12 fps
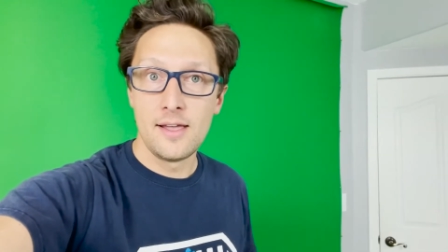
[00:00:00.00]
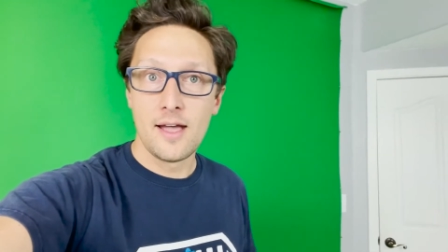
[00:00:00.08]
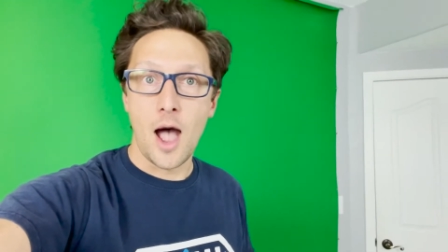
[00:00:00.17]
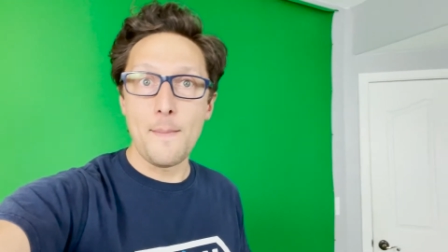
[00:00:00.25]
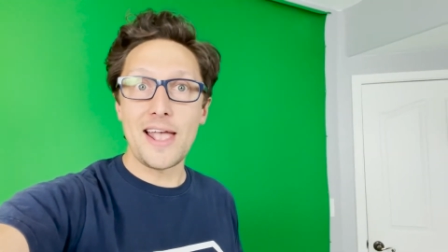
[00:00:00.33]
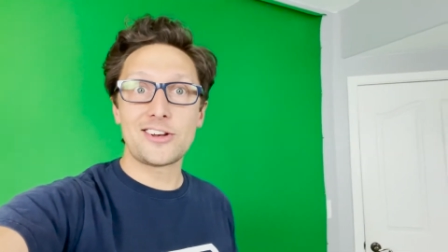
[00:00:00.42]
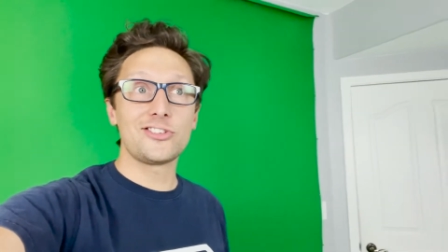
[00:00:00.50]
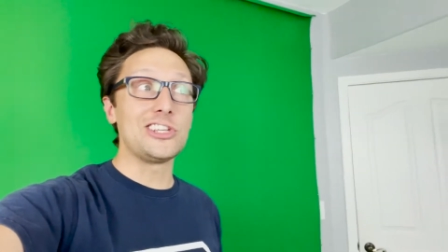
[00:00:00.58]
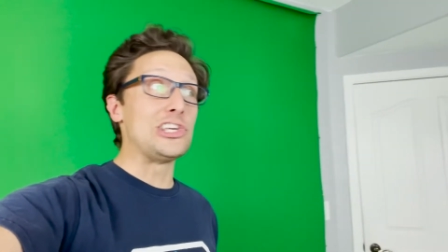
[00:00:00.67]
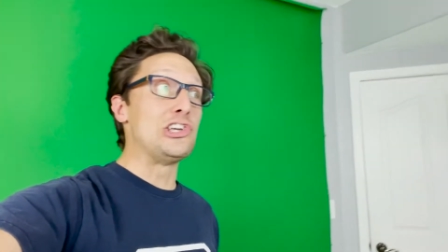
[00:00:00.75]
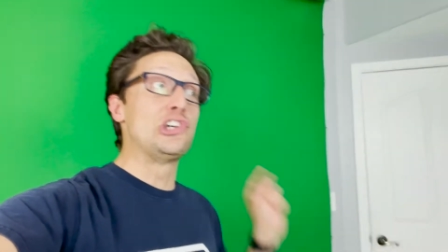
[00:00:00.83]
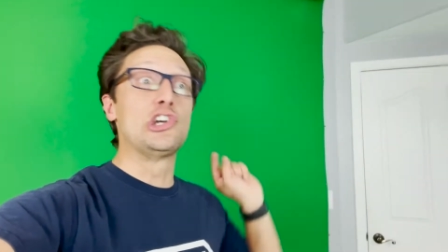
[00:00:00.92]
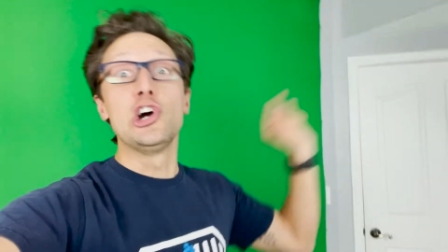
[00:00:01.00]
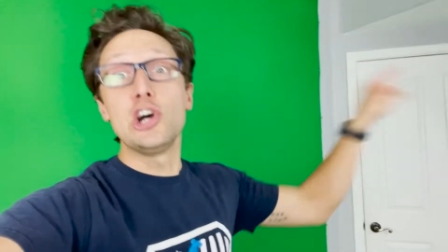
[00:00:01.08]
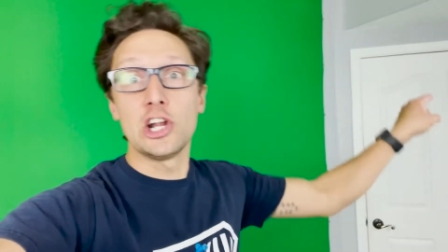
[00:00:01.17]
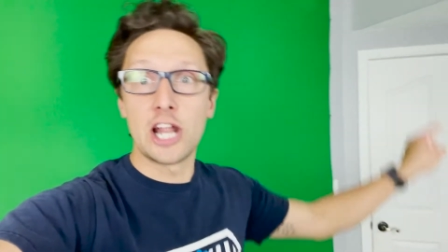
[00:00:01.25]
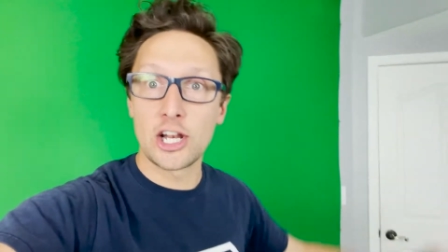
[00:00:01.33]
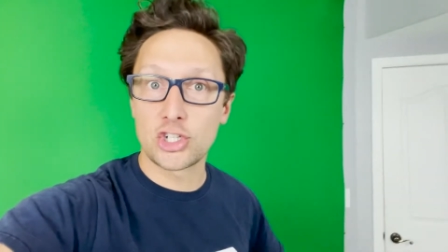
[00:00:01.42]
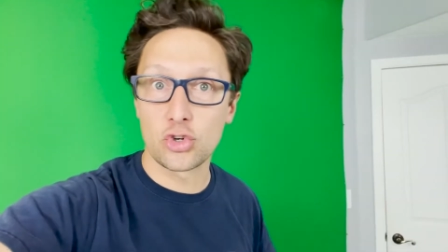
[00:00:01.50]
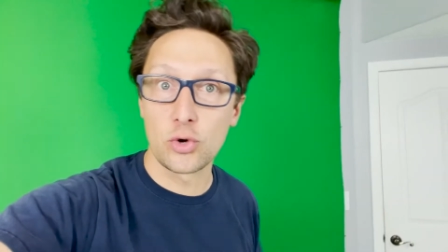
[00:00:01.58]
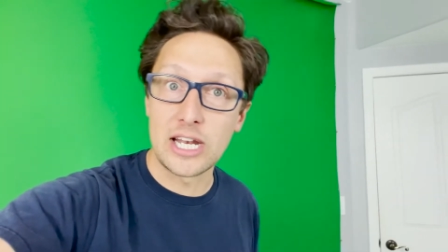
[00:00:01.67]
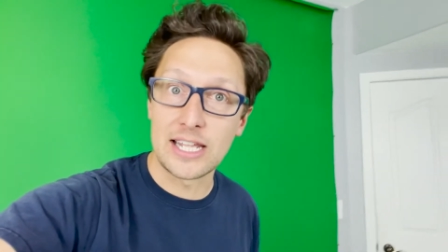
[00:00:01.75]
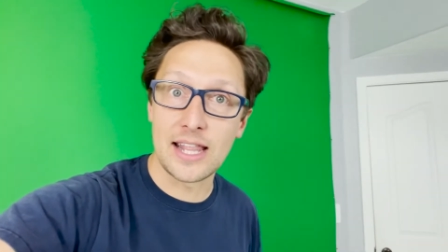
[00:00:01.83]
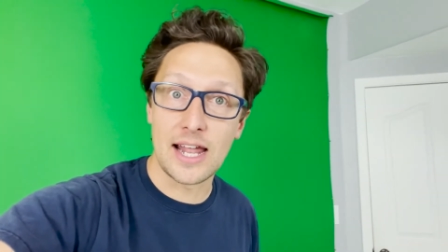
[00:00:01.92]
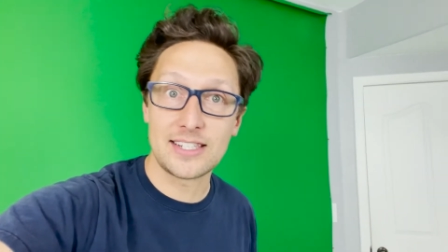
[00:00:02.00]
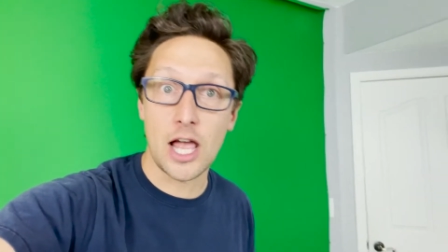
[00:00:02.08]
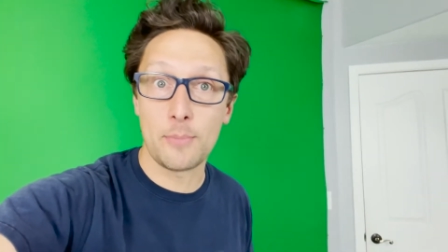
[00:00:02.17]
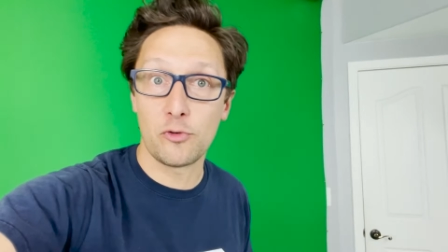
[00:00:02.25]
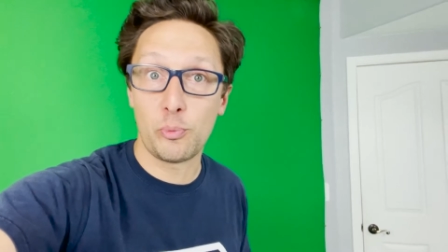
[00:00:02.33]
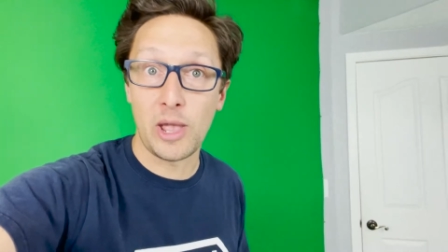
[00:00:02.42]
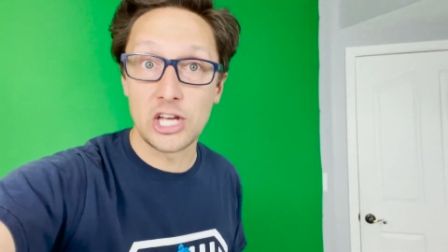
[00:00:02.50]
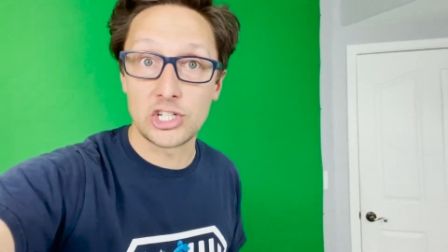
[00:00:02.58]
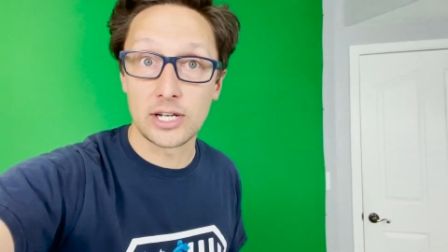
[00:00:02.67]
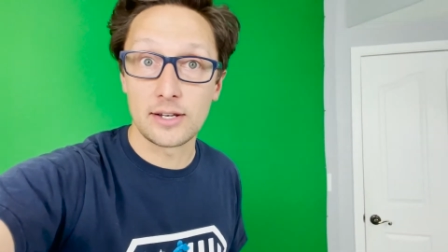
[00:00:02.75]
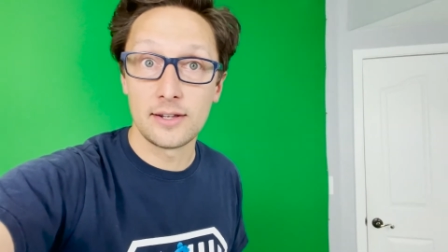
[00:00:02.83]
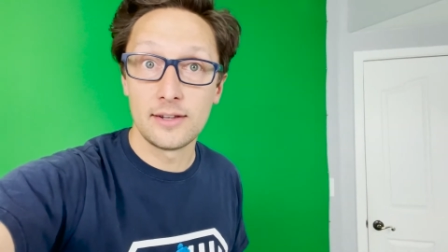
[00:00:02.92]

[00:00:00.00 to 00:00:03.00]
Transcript: I'm actually good at treating that type of patient.